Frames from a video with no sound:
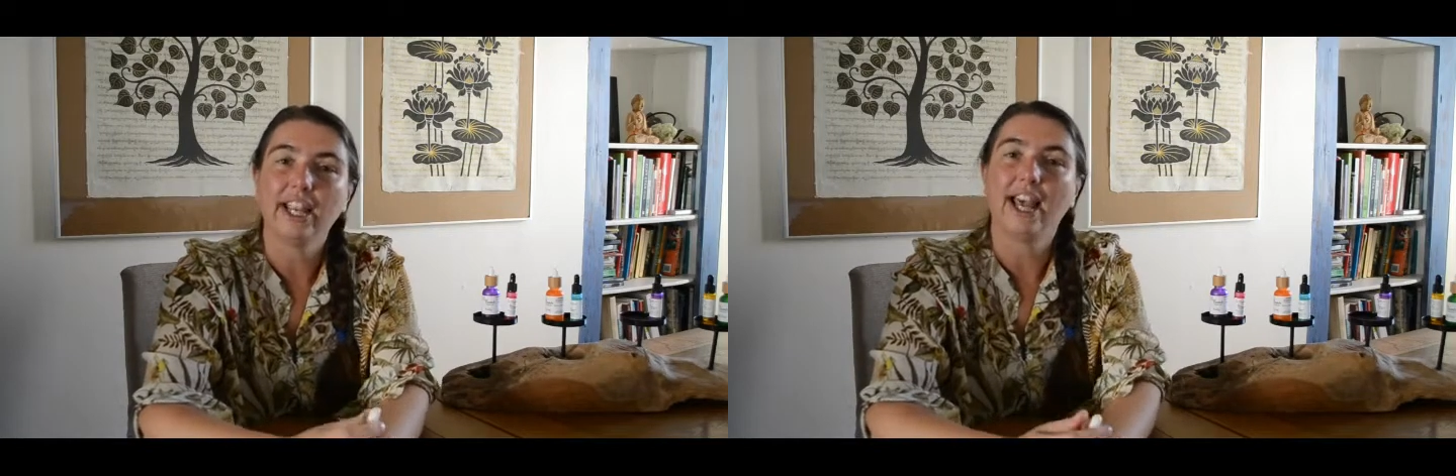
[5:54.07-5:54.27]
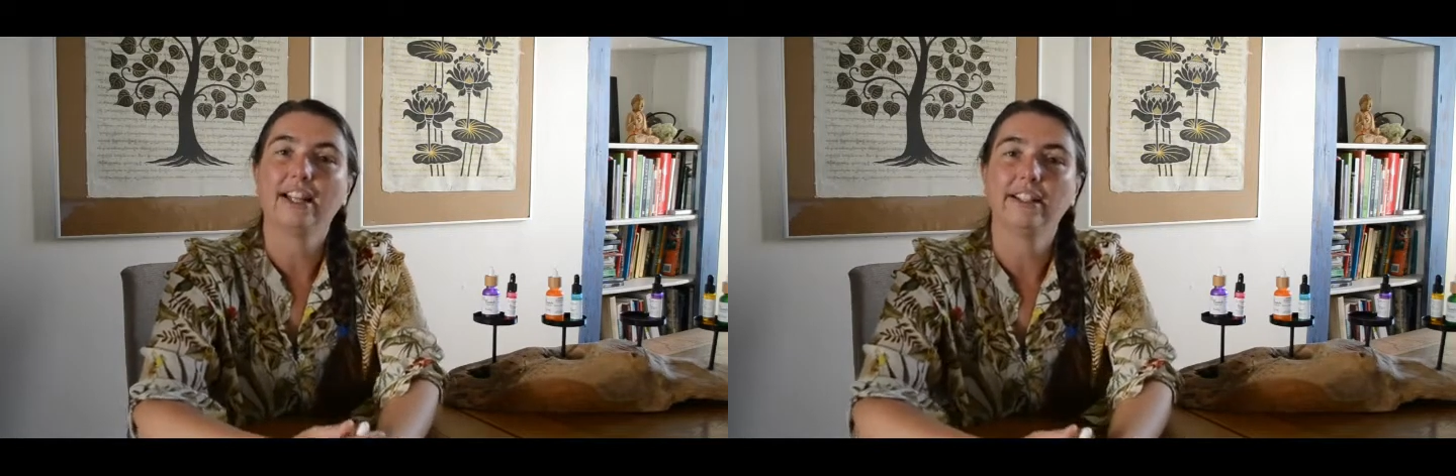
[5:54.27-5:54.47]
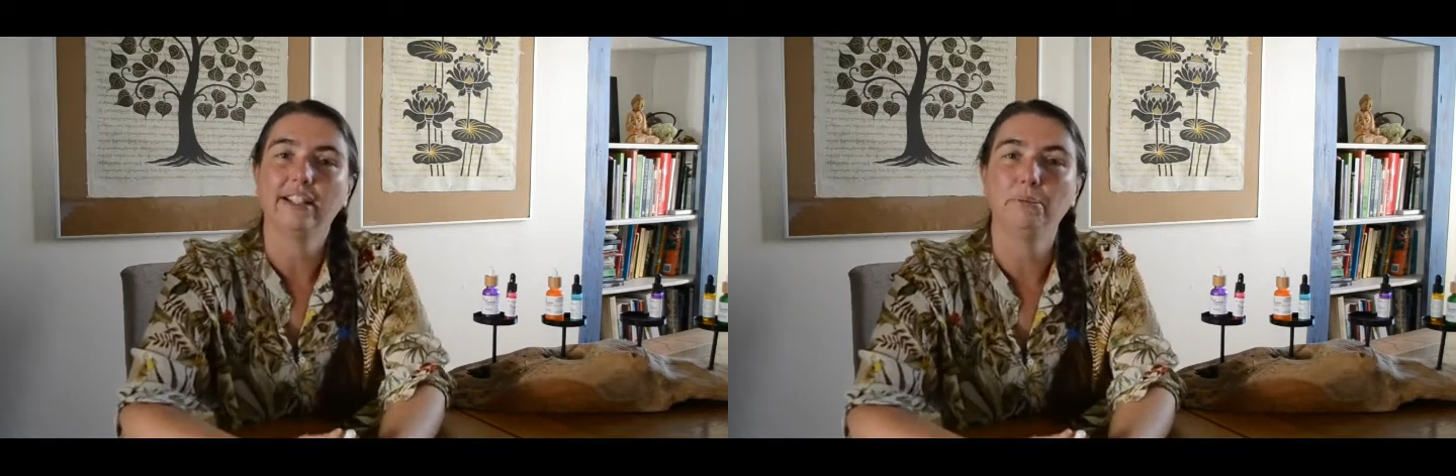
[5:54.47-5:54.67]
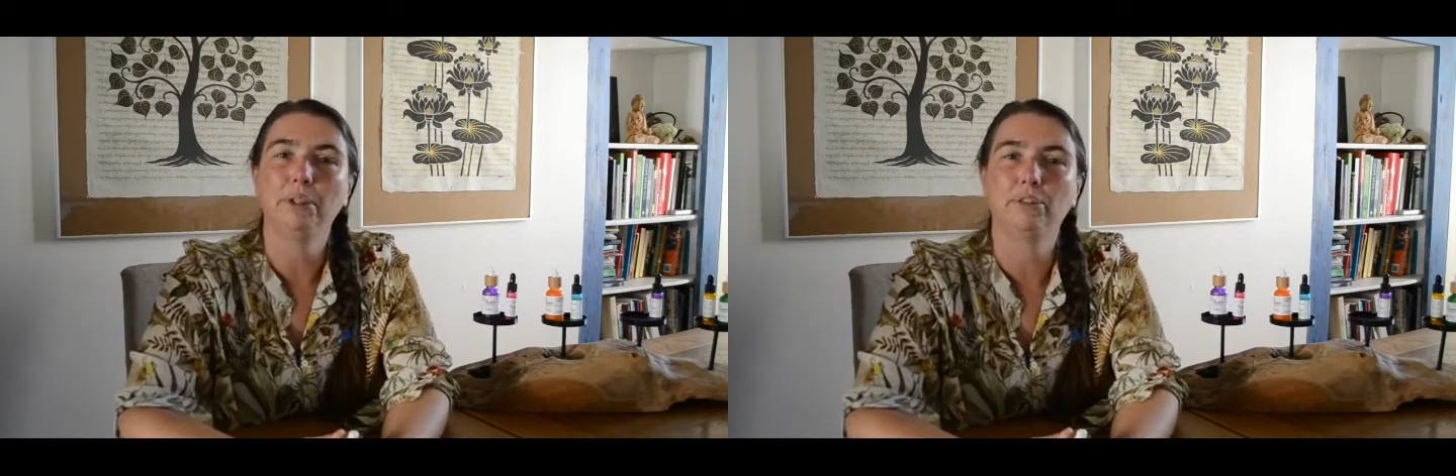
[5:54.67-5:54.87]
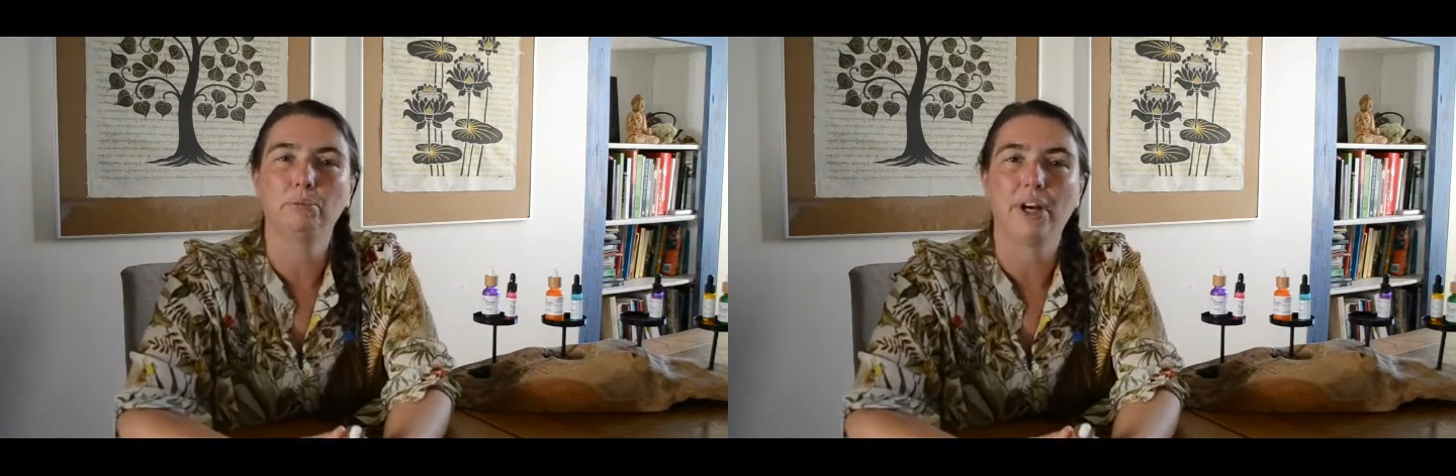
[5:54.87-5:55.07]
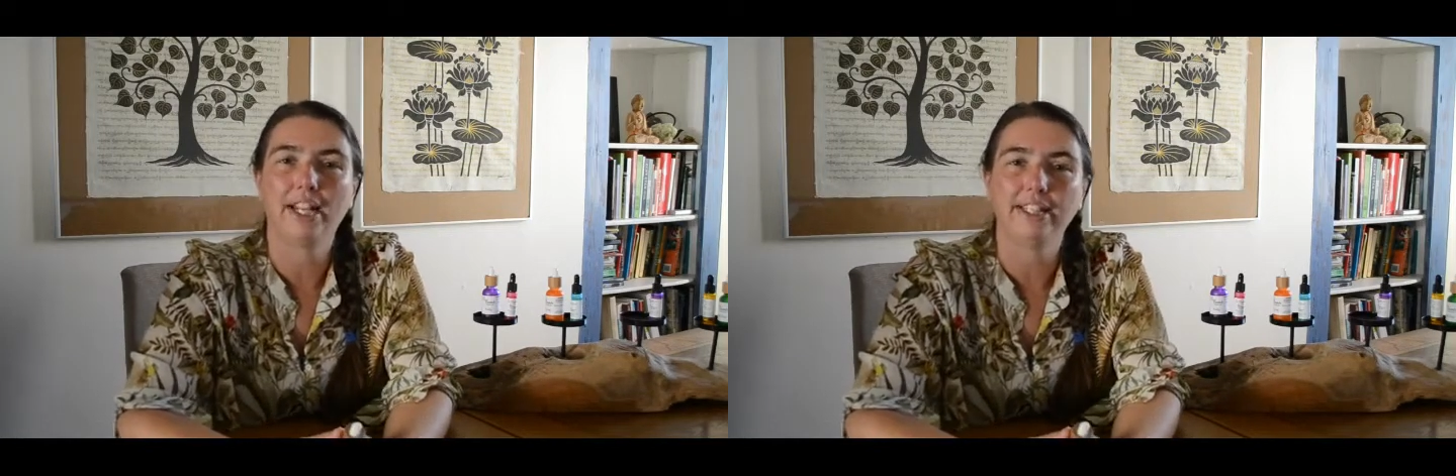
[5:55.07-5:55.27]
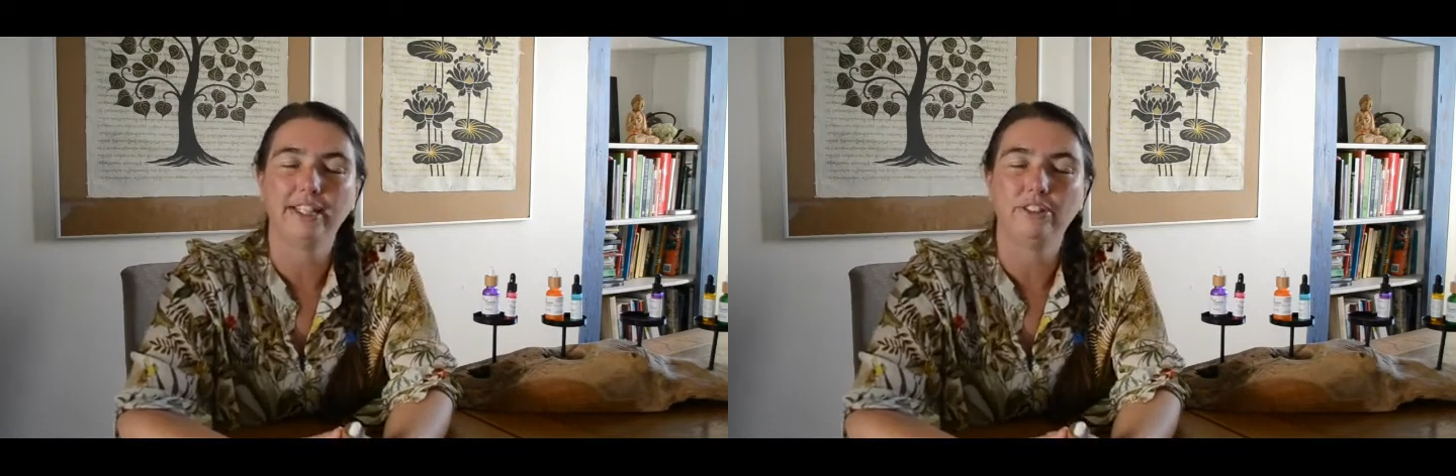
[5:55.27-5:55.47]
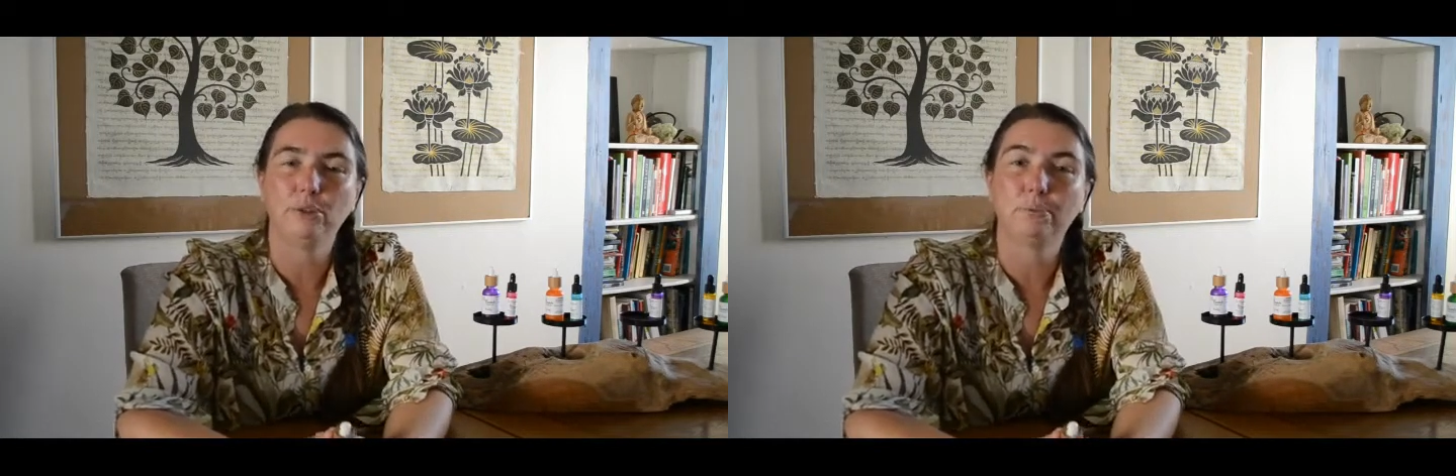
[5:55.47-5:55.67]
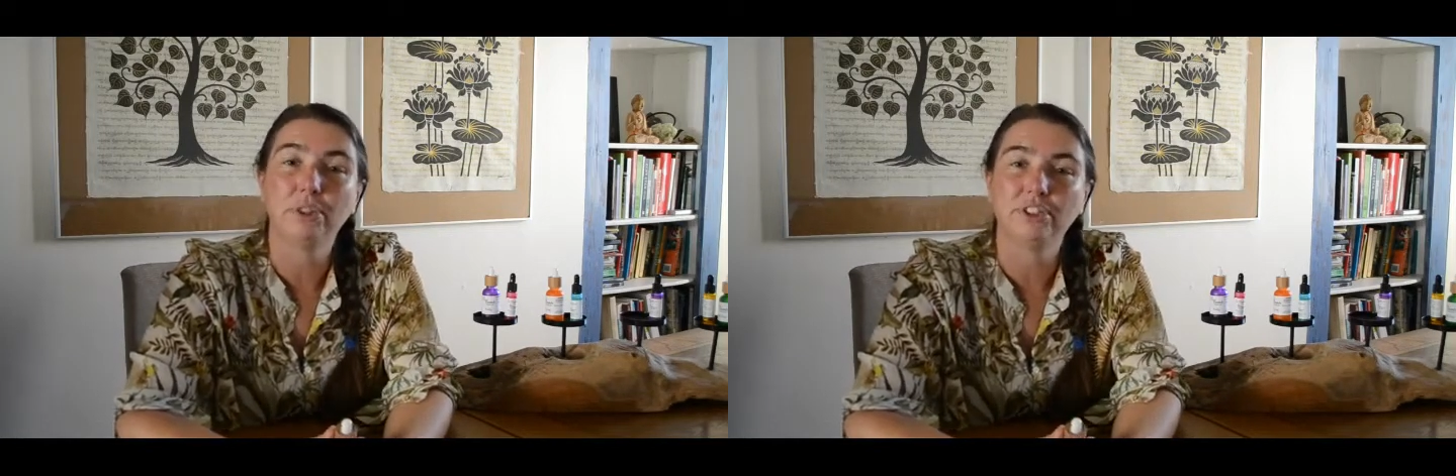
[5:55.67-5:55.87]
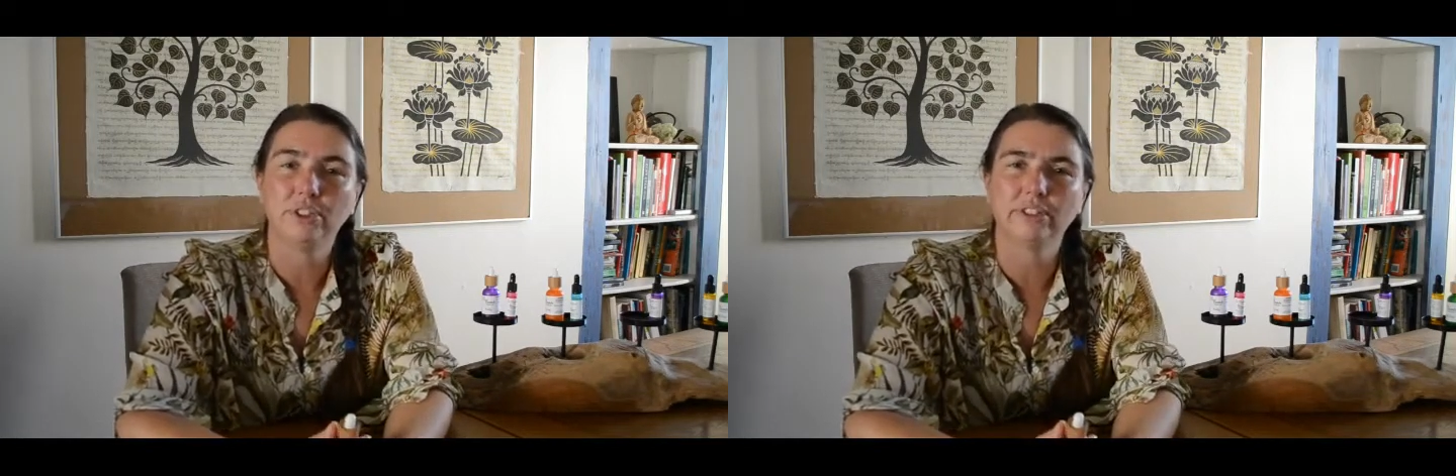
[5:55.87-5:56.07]
add a little bit of brandy to
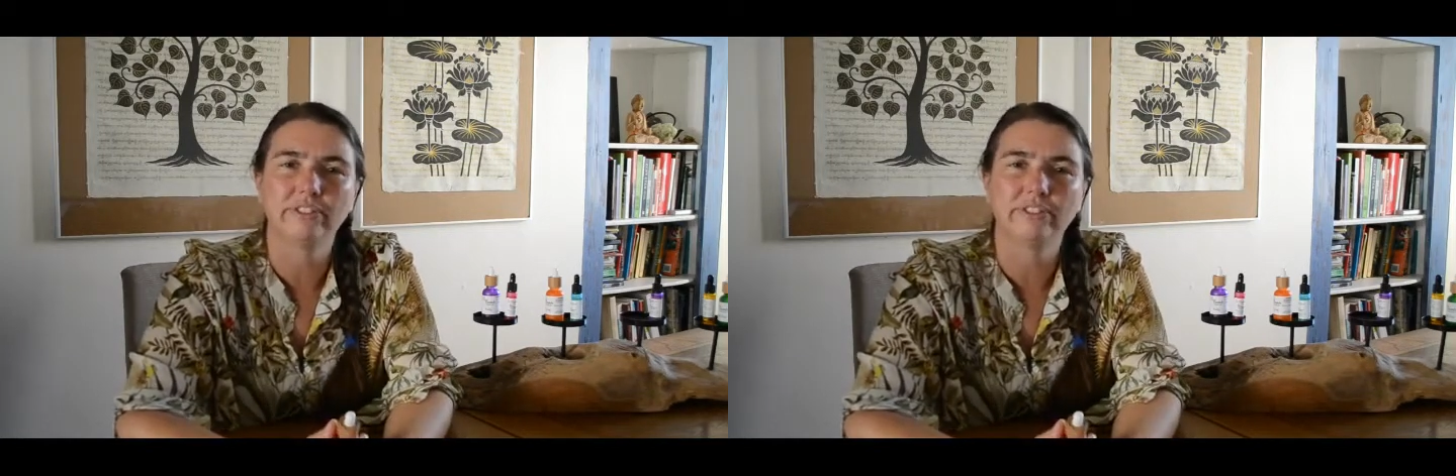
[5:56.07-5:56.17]
preserve